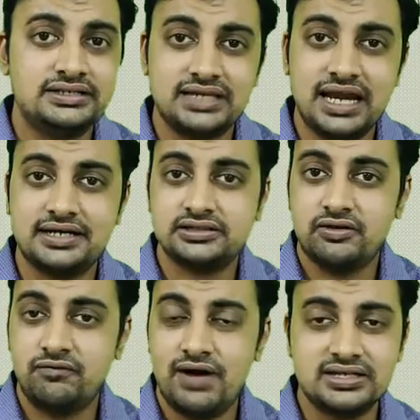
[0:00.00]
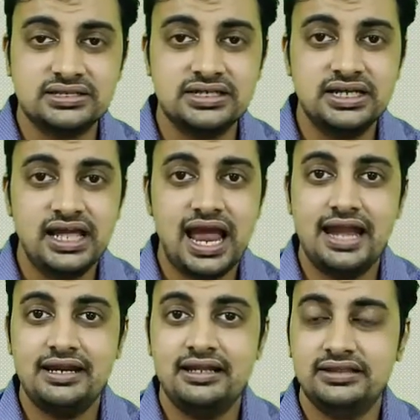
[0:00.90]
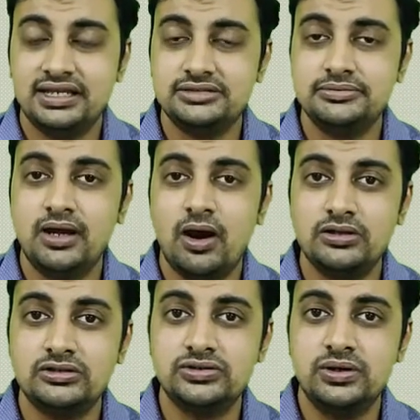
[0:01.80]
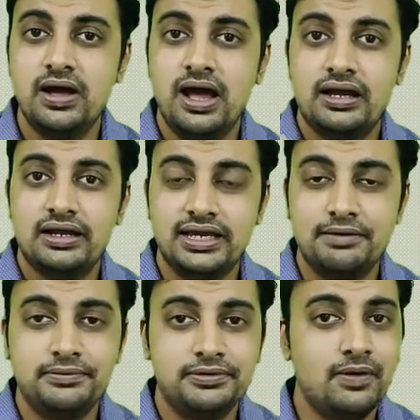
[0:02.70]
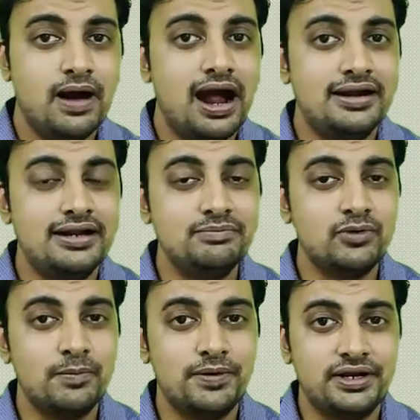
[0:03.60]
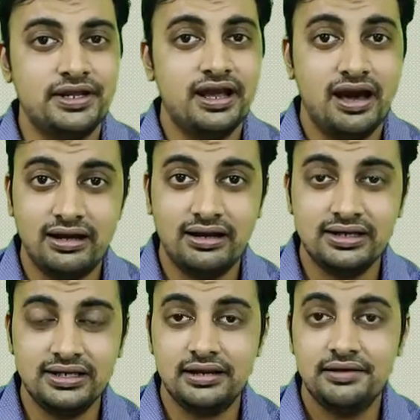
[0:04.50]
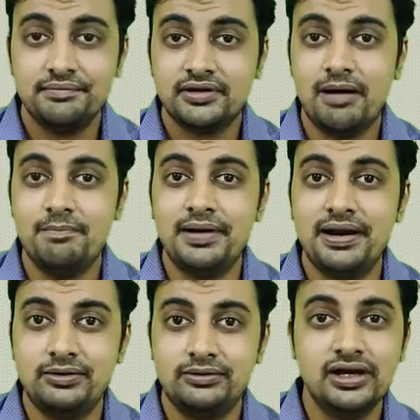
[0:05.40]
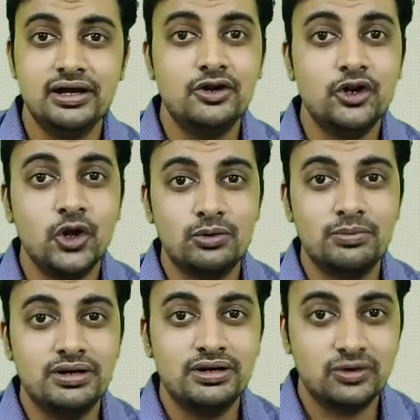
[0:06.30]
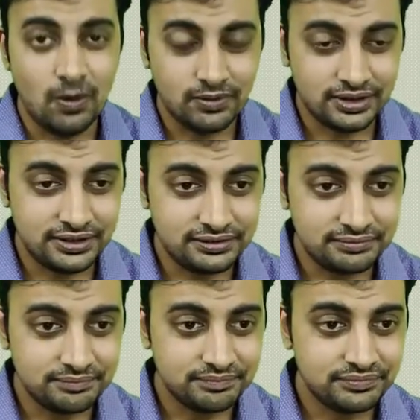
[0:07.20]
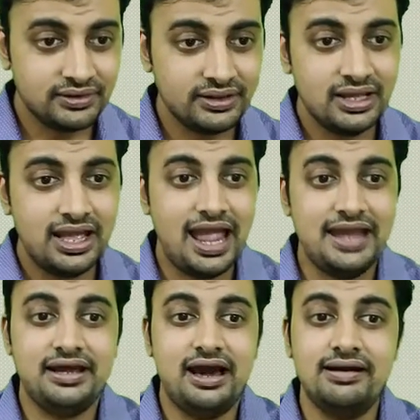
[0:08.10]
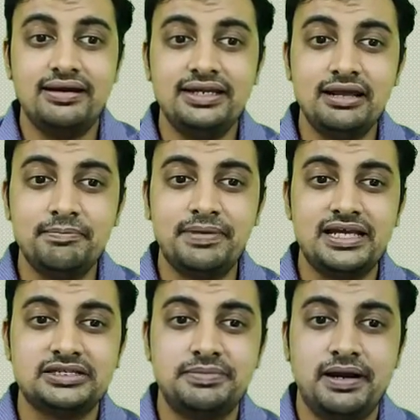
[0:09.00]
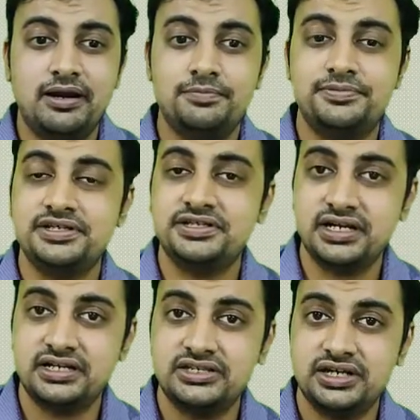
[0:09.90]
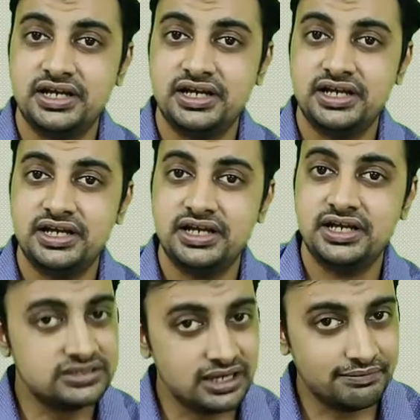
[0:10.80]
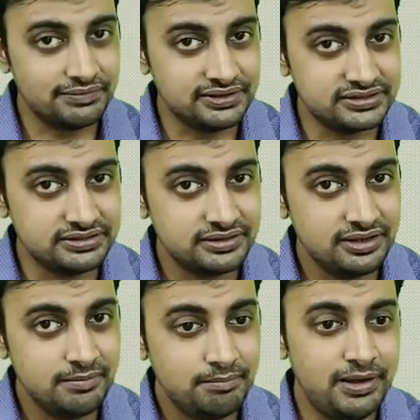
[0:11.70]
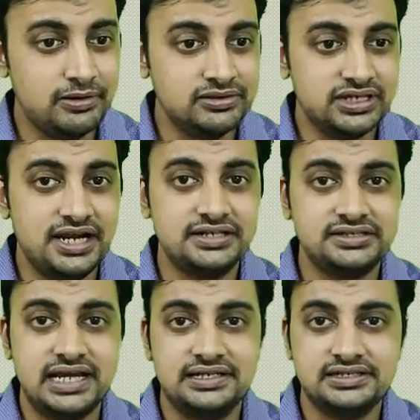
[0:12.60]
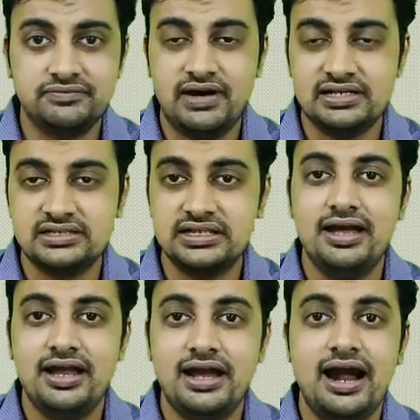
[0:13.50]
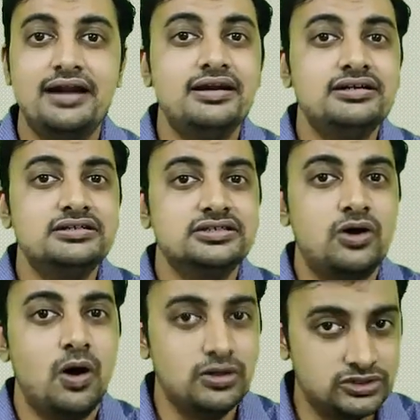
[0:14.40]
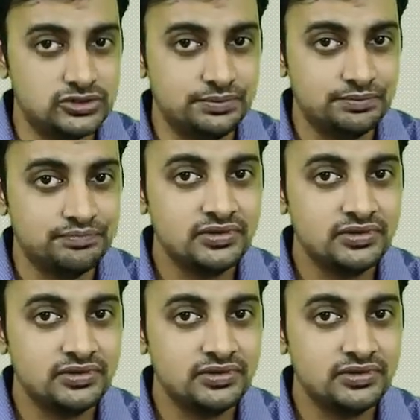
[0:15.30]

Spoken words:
sets fastly, and this will also give you harden property earlier compared to the normal concrete. And earlier placement of the structure in service, because it sets fastly and hardens also.